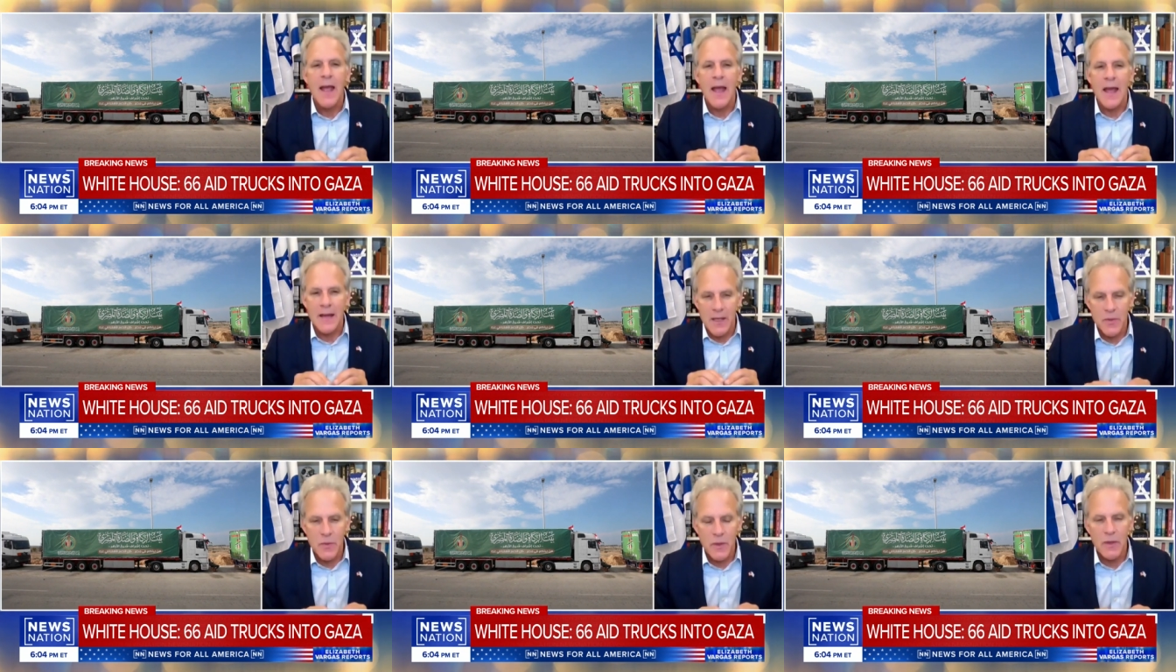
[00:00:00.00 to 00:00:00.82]
at
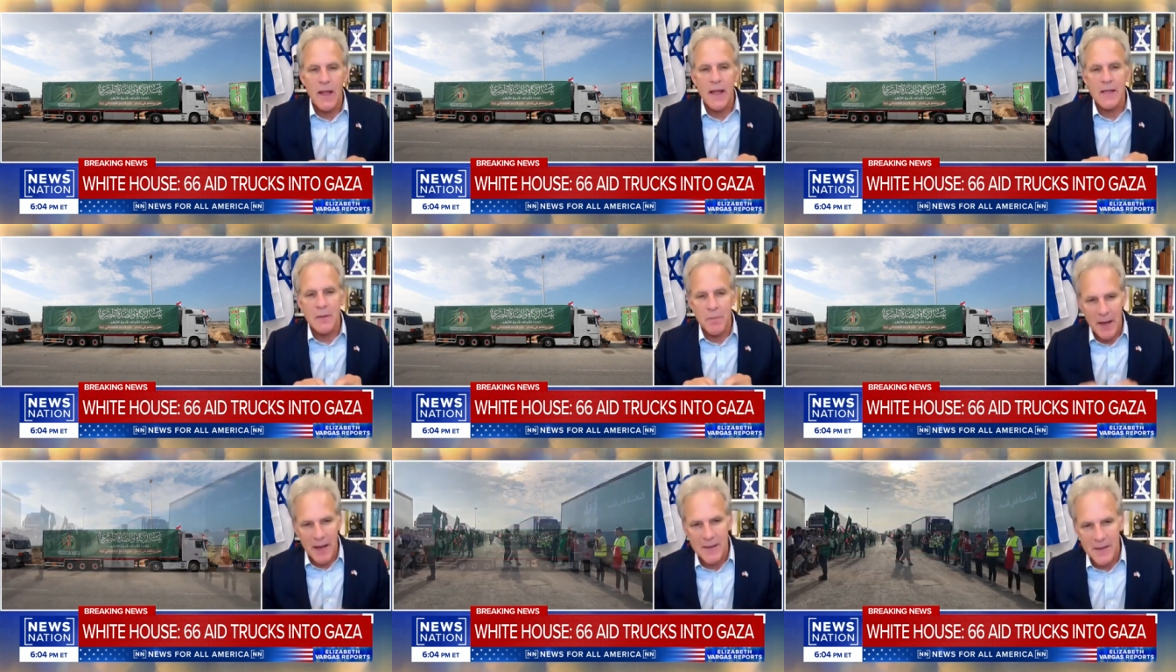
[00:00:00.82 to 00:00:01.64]
Israel and
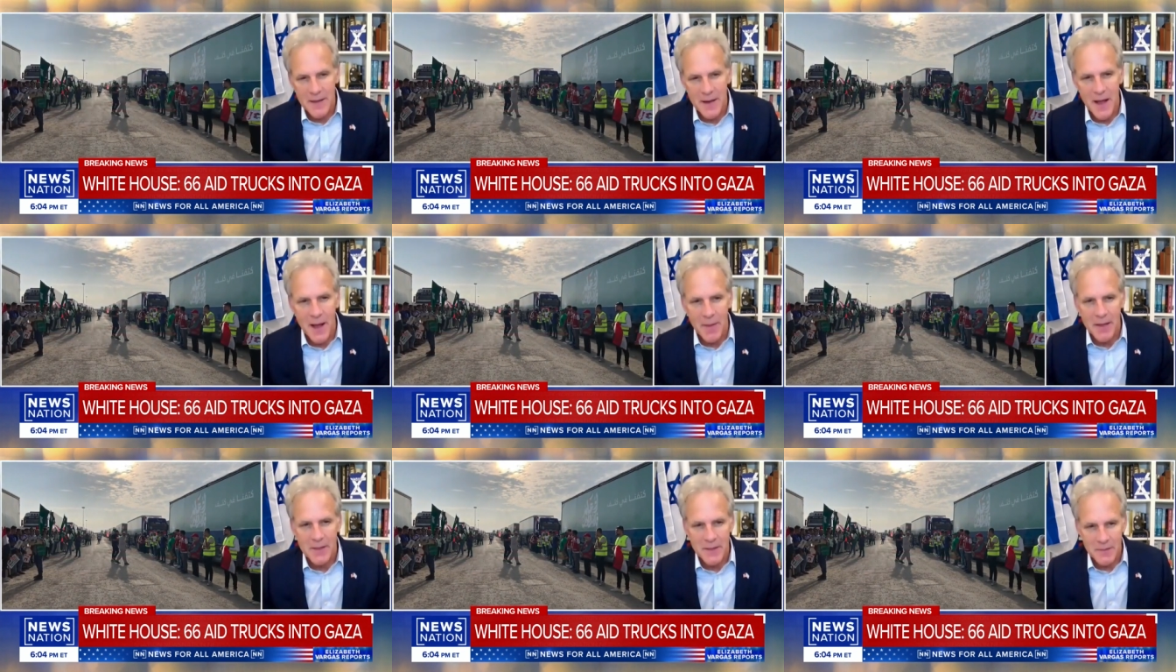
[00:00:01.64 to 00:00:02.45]
dependent on
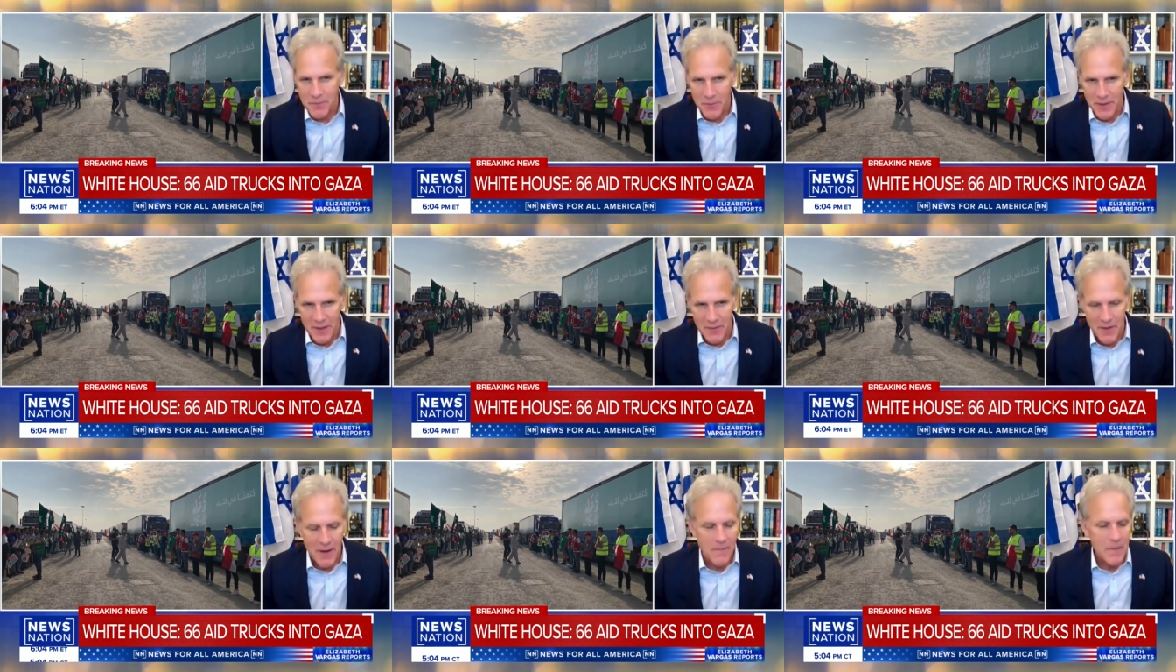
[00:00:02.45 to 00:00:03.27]
Hamas. Brilliant,
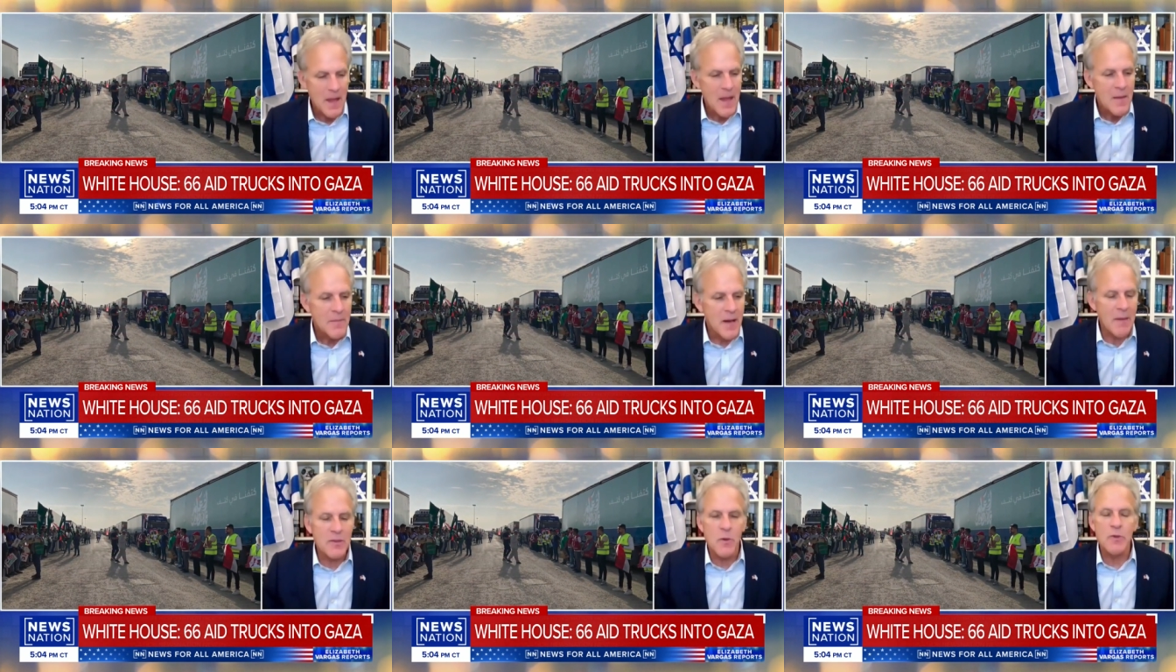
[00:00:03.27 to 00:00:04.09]
right? The
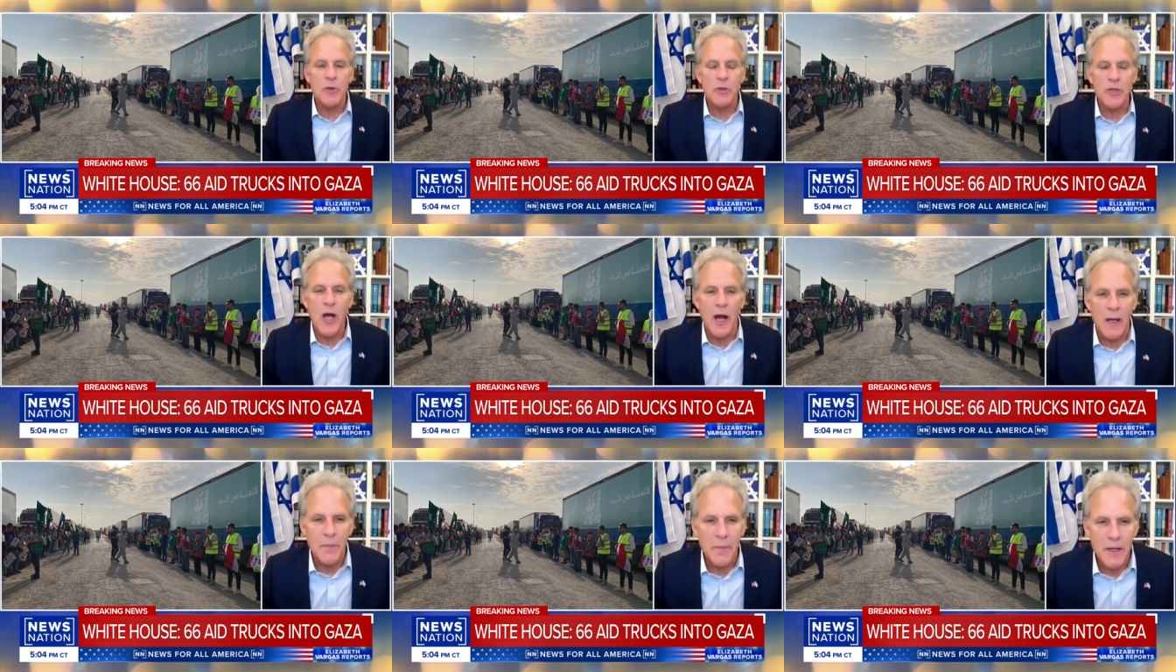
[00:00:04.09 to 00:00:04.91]
Hamas always took a
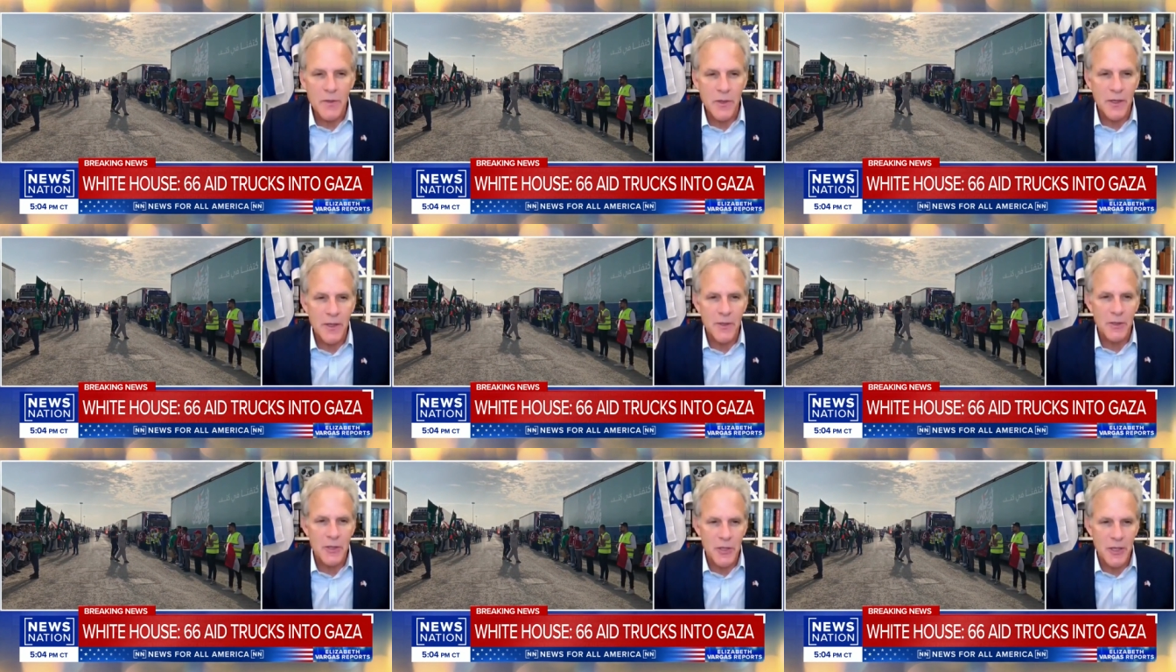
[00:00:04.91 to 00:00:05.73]
chunk.
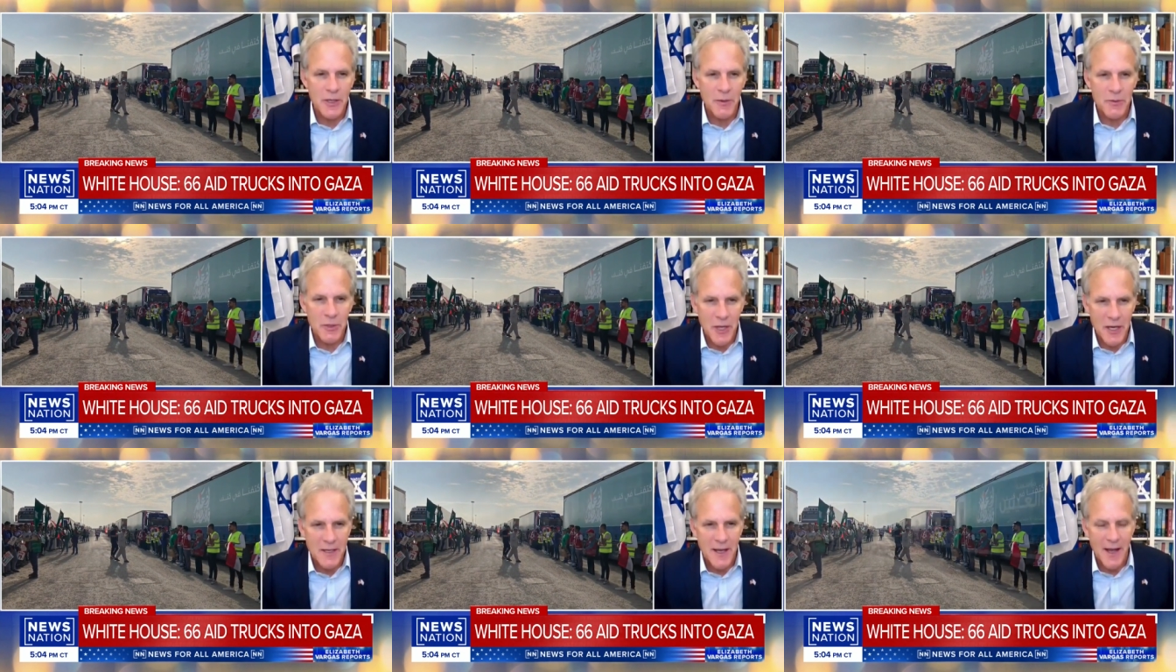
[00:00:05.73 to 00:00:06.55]
It was a
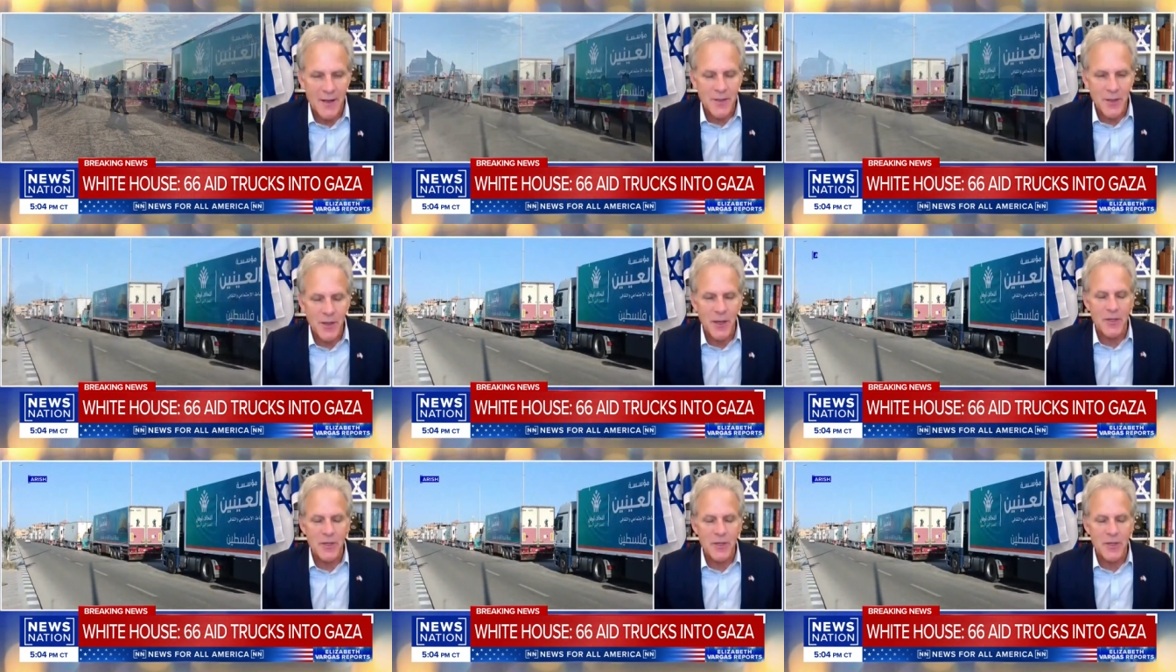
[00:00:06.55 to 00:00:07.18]
shakedown. It took a